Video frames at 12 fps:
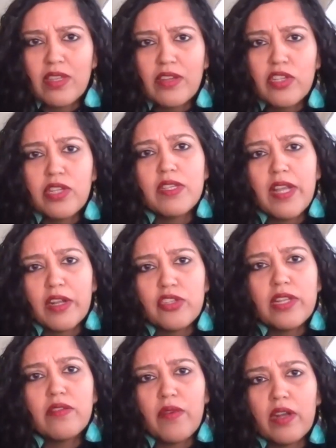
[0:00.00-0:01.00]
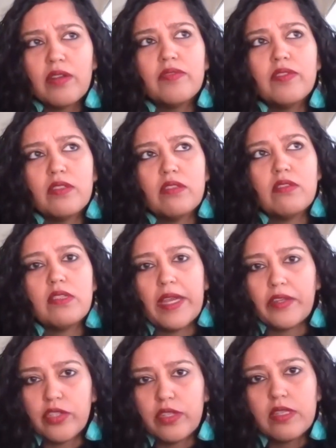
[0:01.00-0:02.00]
and she was actually in one of the
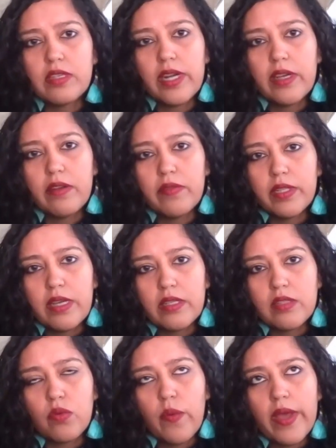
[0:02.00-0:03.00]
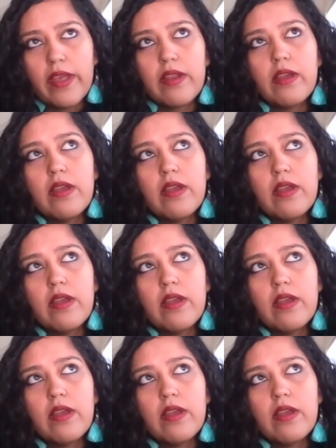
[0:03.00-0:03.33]
sessions earlier with us where